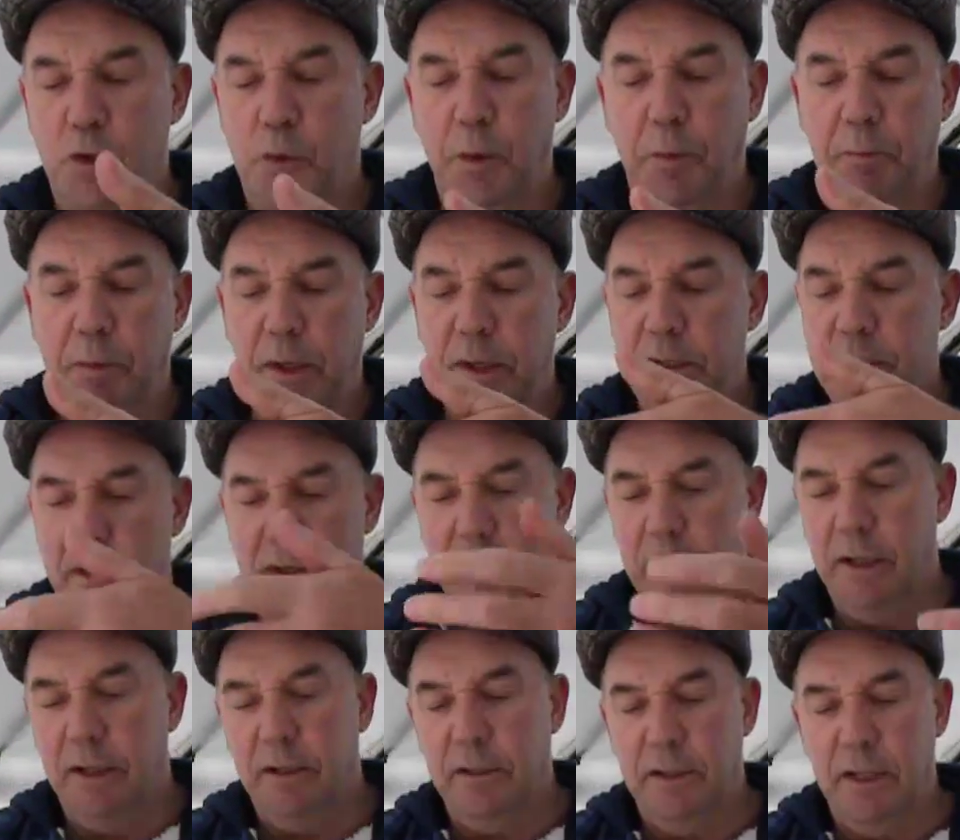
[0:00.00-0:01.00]
growing sweet peas,
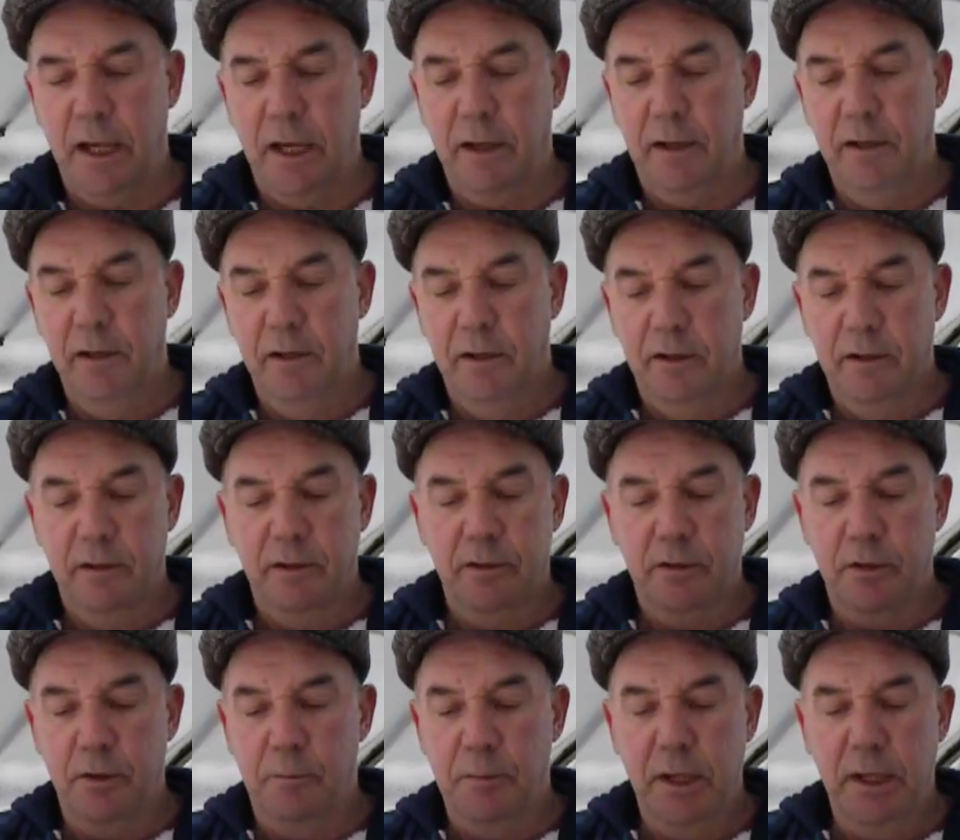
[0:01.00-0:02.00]
and
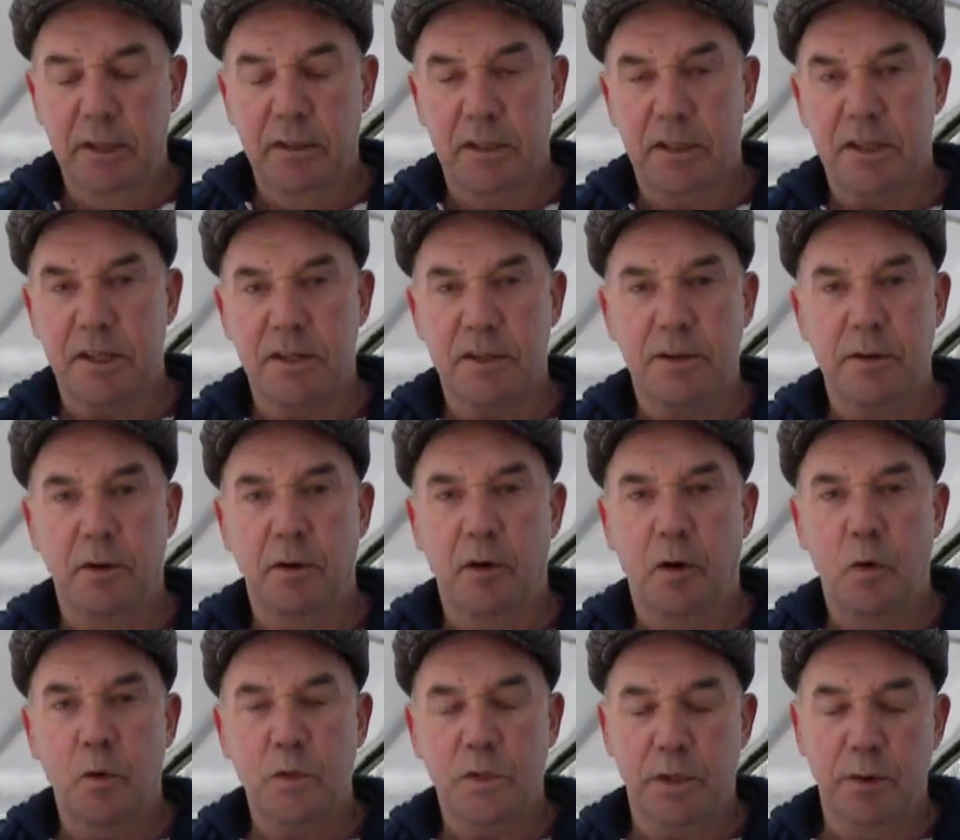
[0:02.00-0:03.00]
to me this is
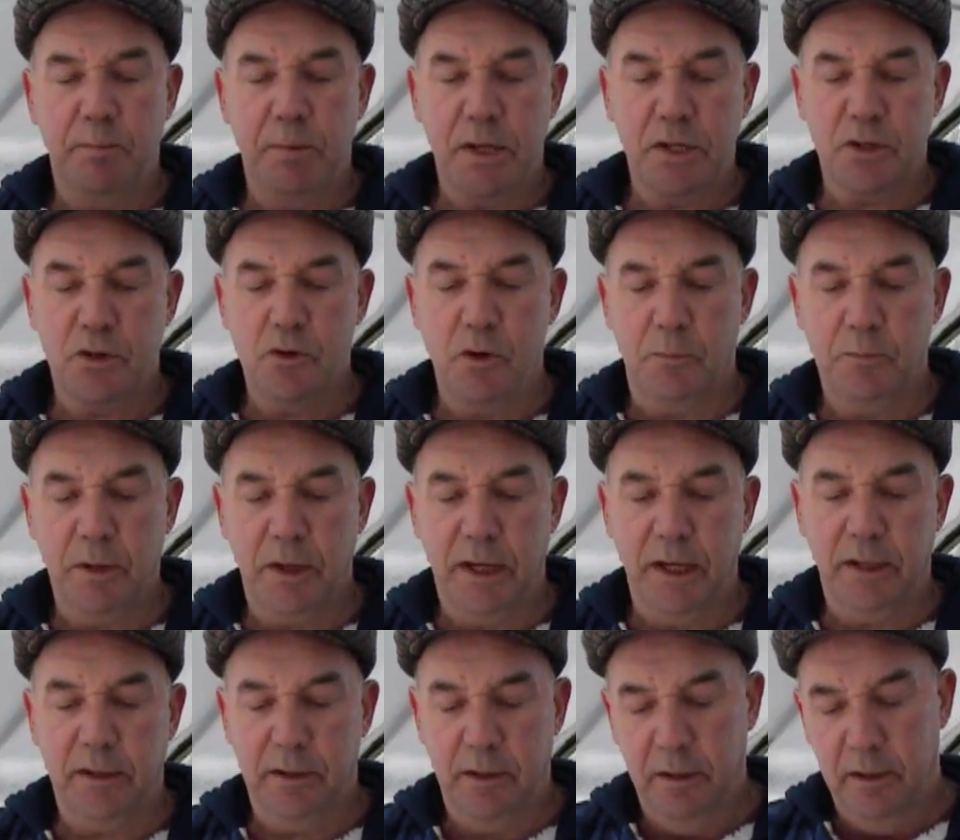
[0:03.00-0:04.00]
always the best crop
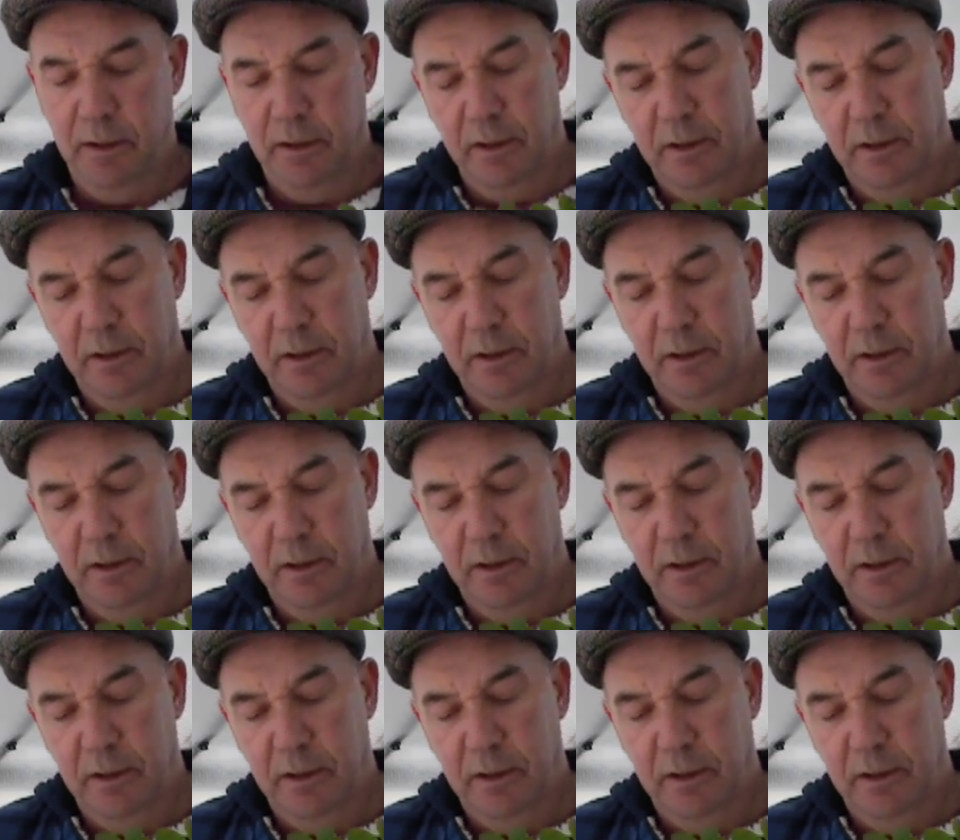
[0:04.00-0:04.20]
to get.